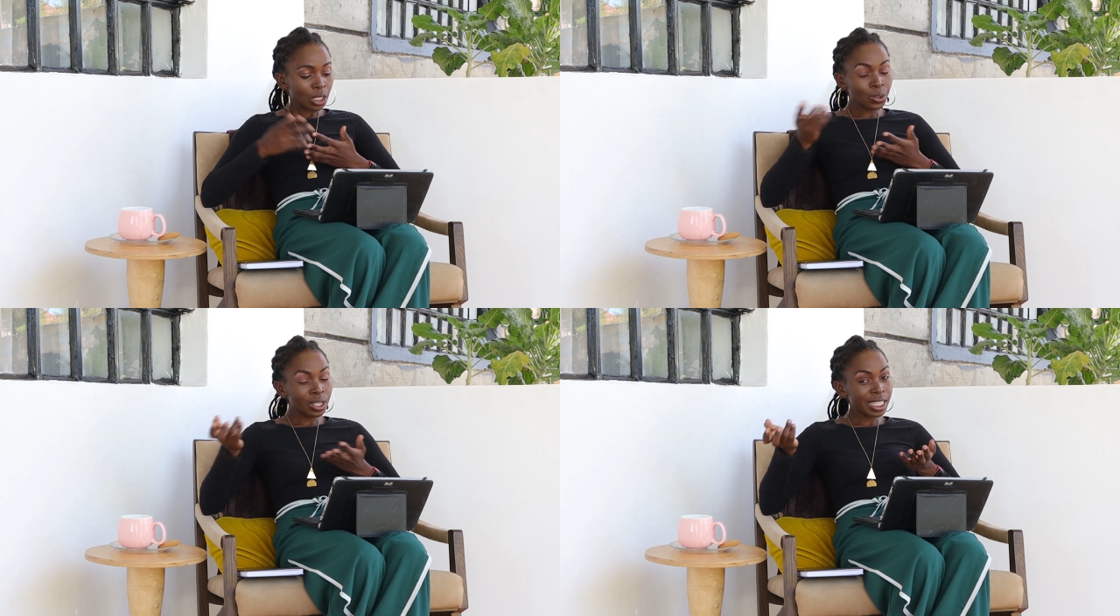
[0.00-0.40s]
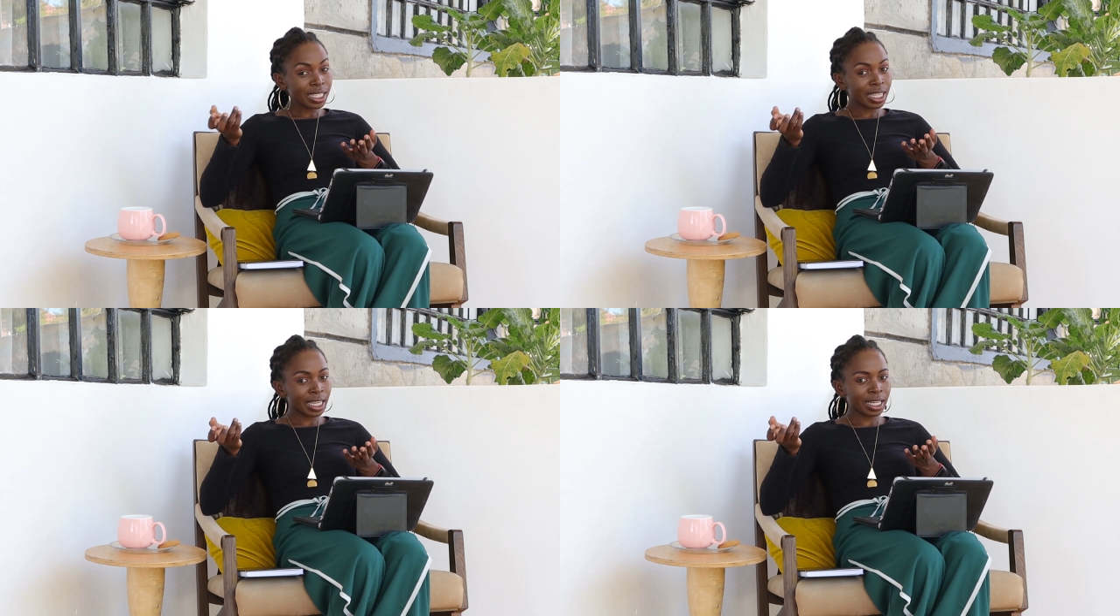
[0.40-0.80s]
So
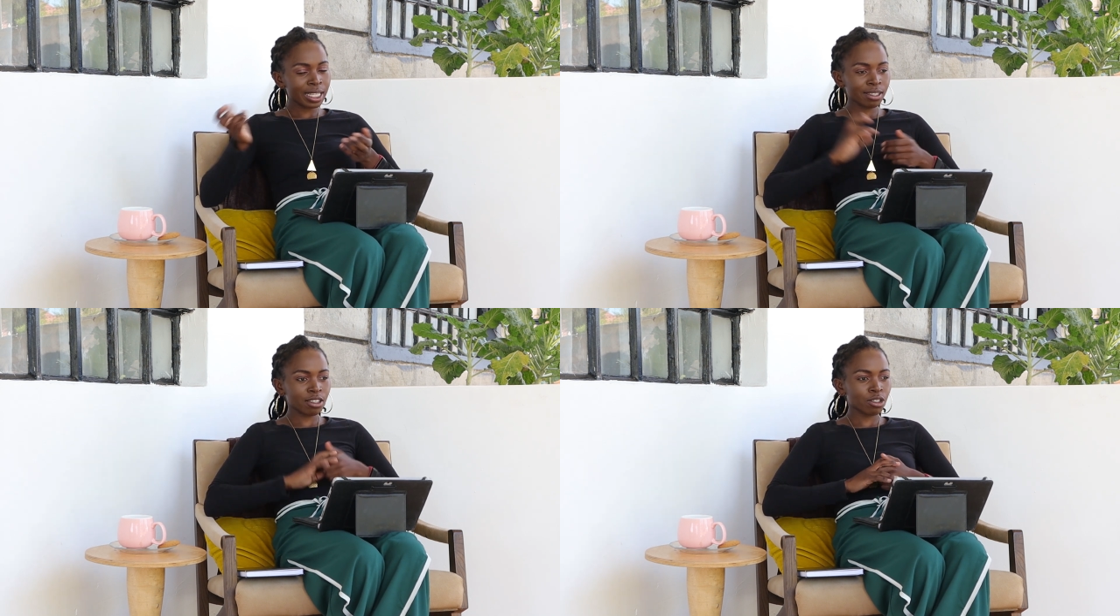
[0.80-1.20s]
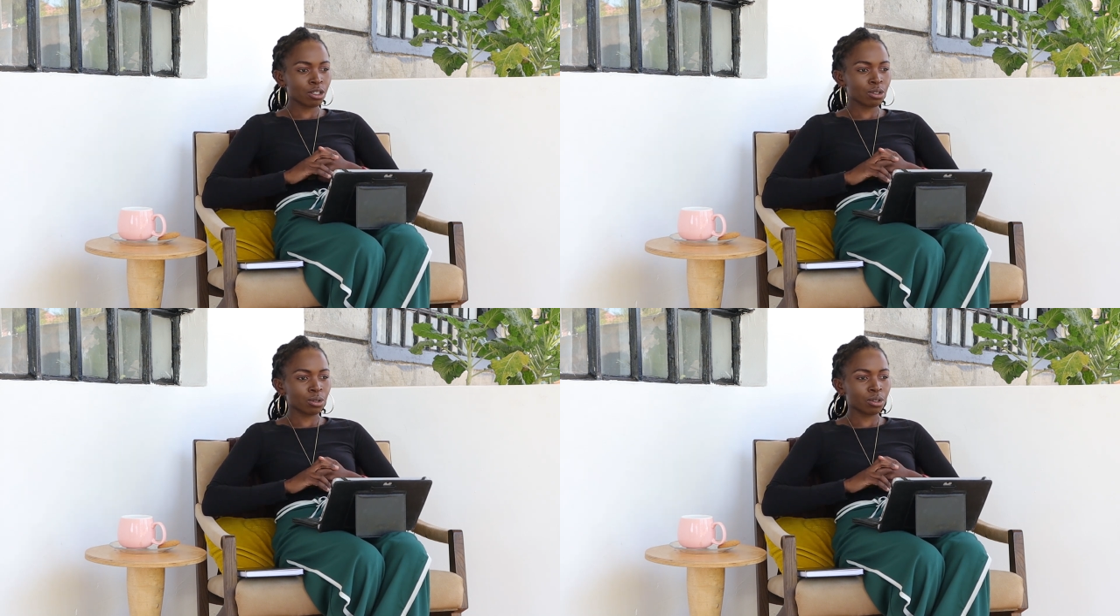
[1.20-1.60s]
that's the next
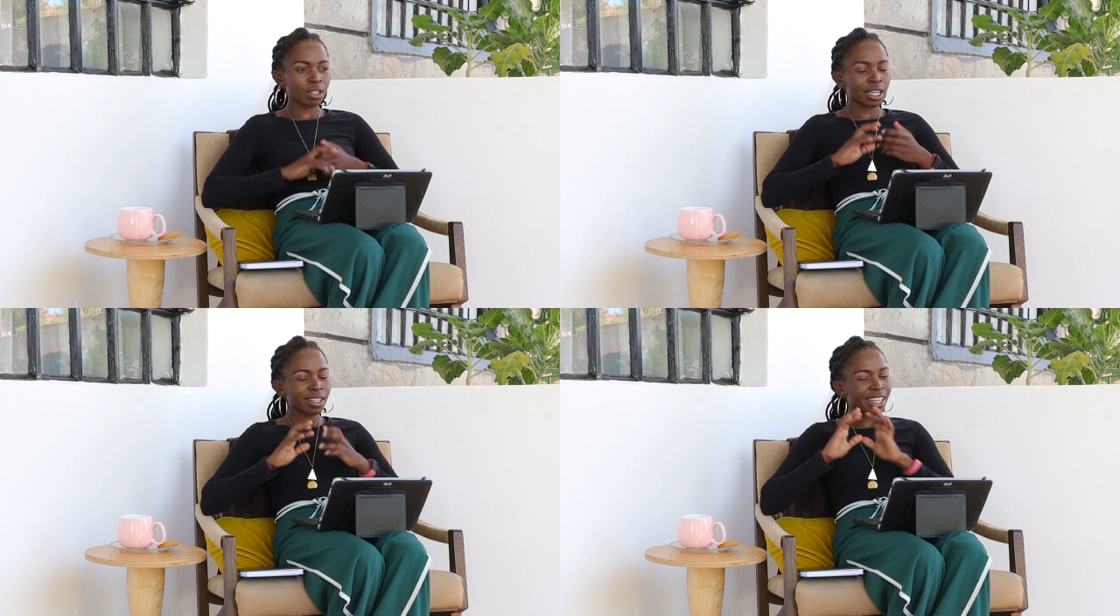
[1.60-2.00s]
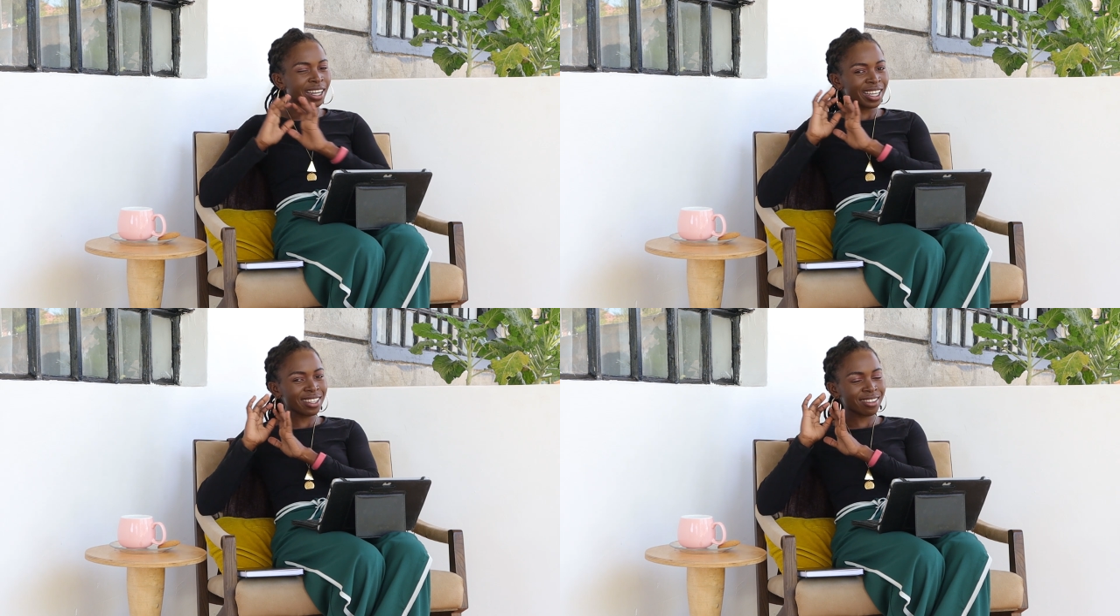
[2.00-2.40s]
season, the
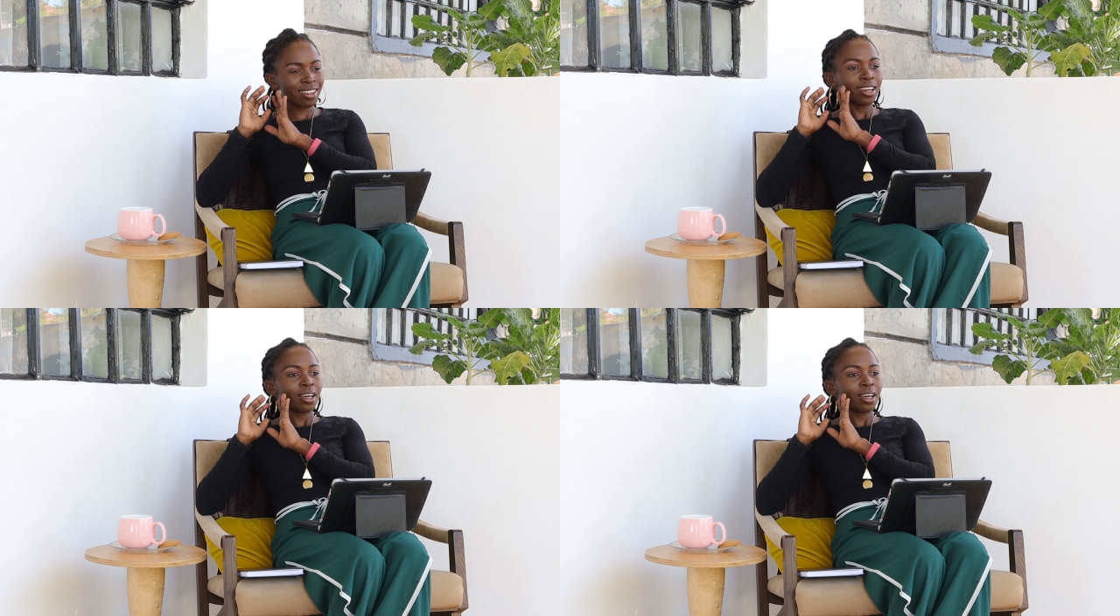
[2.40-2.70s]
next